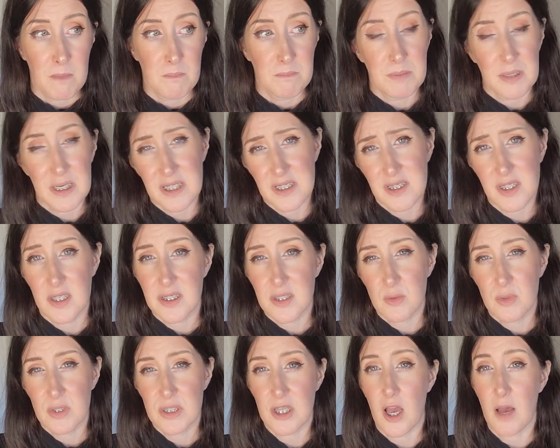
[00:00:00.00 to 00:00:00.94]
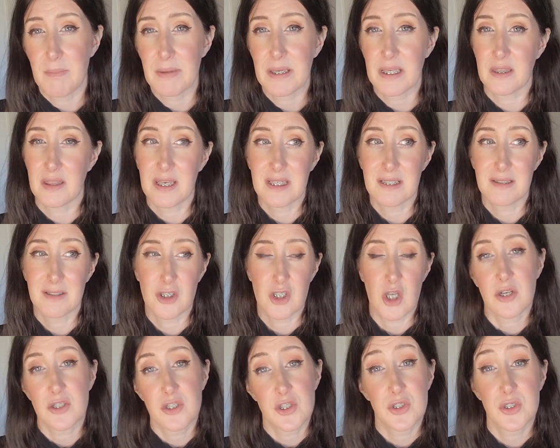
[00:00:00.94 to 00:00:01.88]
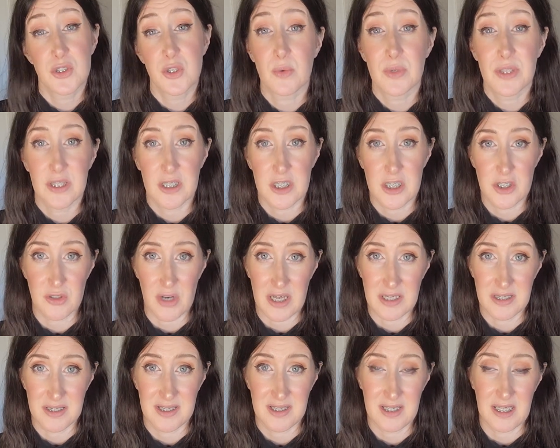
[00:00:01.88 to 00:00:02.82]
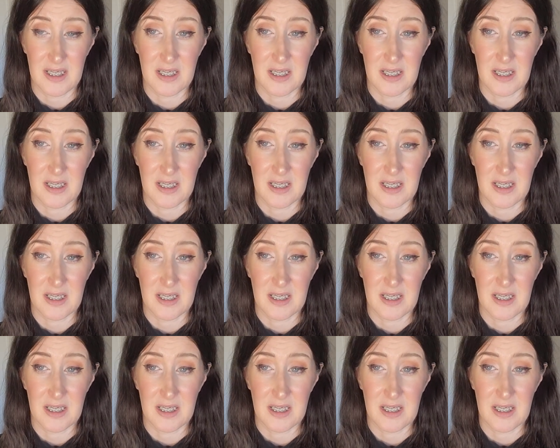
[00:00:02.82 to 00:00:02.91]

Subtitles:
But it's also a topic that doctors don't really address